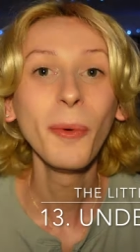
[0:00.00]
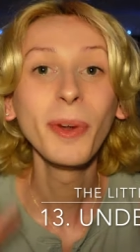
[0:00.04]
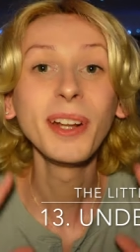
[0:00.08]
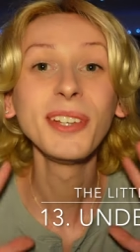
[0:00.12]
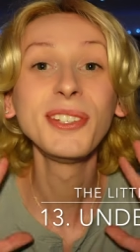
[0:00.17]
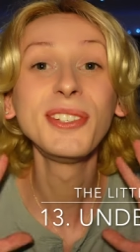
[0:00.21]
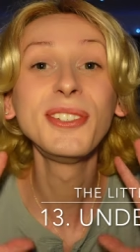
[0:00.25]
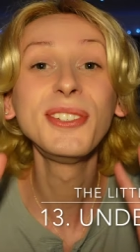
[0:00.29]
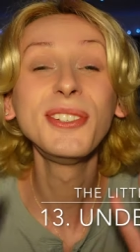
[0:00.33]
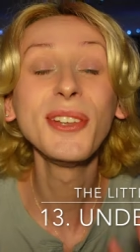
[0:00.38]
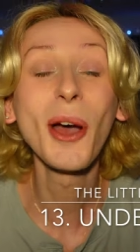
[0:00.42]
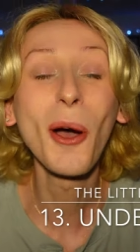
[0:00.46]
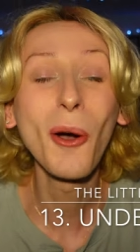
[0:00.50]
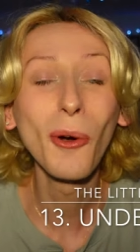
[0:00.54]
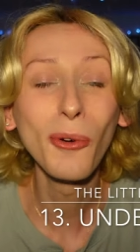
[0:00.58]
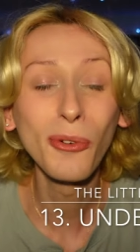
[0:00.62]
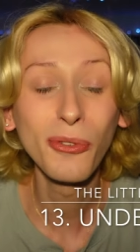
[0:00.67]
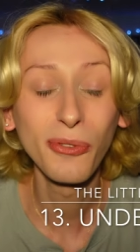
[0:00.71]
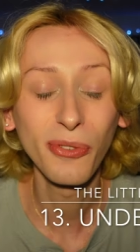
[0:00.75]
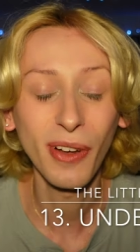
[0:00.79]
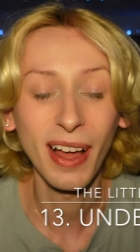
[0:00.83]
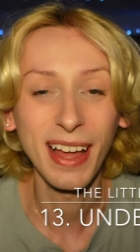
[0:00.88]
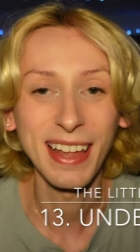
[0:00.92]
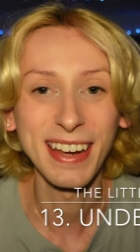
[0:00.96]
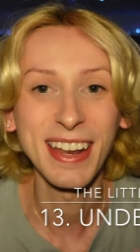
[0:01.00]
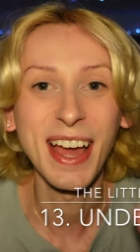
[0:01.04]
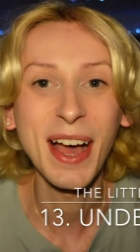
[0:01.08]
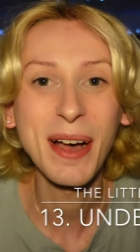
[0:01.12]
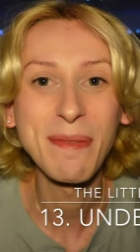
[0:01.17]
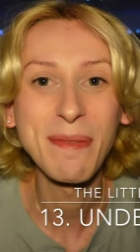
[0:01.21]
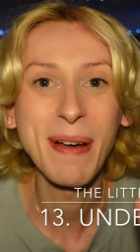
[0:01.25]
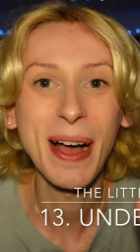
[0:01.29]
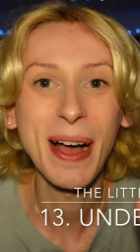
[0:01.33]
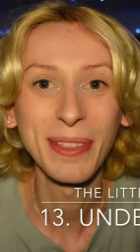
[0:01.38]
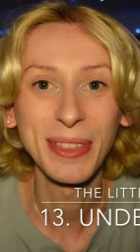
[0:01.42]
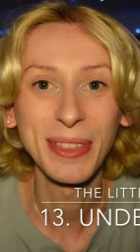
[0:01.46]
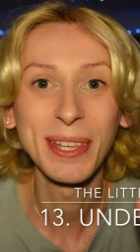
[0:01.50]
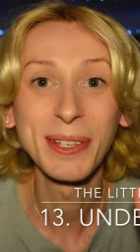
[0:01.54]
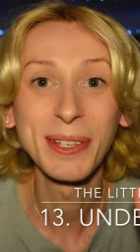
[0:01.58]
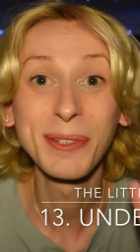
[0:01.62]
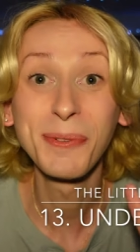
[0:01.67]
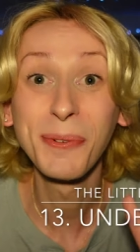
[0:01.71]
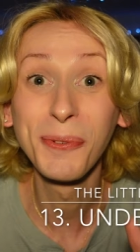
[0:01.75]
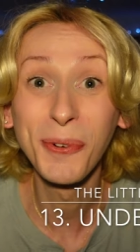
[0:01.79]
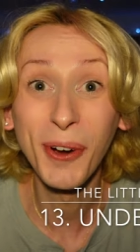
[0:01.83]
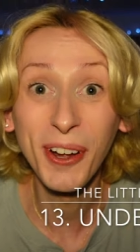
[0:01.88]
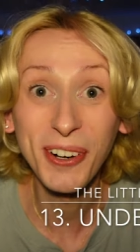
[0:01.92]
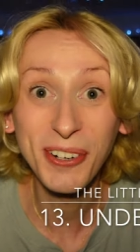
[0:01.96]
What is so fun about this
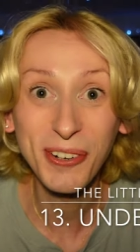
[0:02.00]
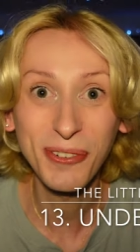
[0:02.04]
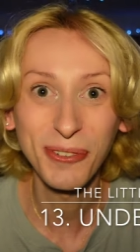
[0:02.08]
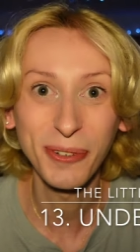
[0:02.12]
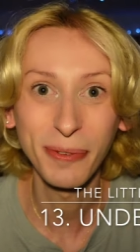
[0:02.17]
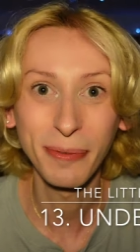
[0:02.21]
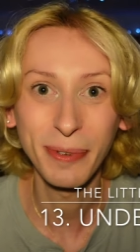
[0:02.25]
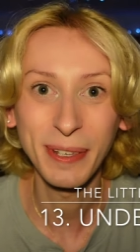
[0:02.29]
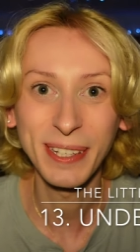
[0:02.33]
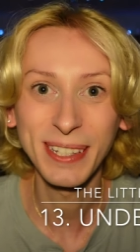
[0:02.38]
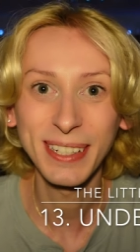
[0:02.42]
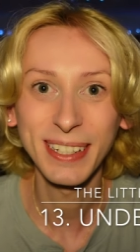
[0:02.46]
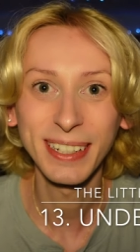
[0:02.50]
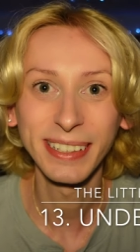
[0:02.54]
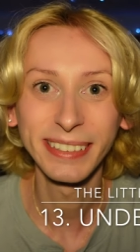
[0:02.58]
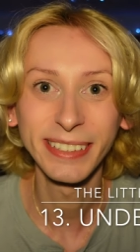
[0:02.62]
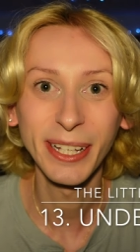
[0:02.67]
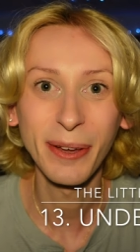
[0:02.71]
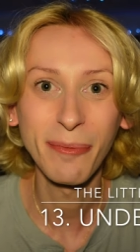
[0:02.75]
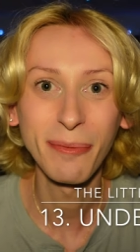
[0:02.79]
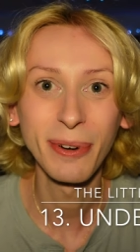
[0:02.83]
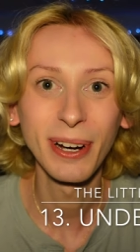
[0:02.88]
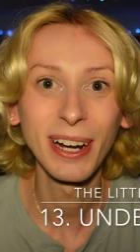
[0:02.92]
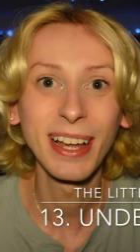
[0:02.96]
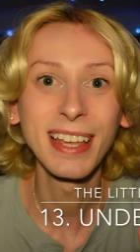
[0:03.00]
wonderful musical number